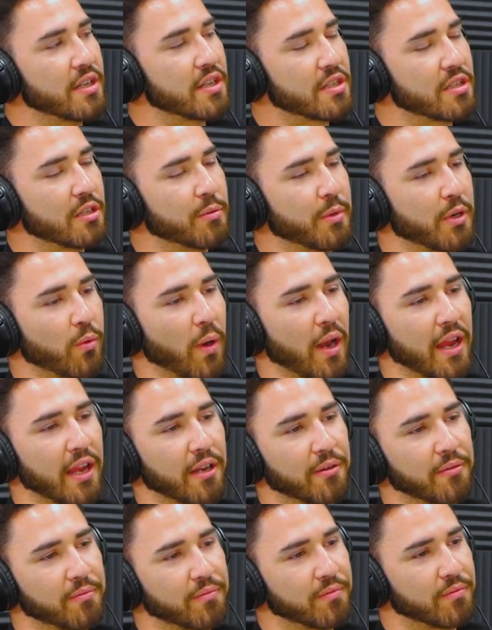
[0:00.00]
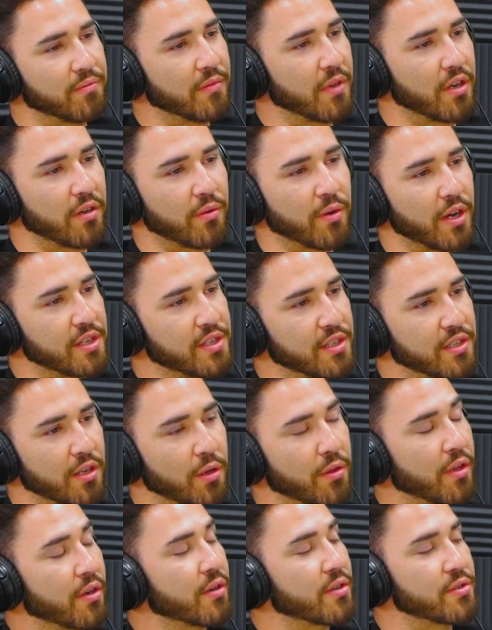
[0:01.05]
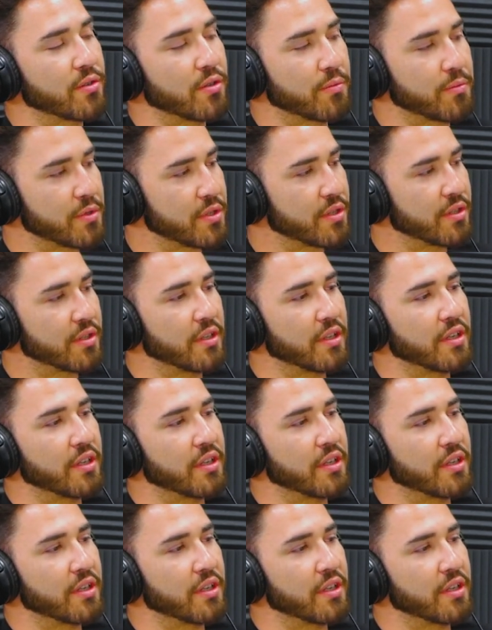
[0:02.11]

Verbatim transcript: Just a little bit of rain. Nothing crazy. No thunderstorms.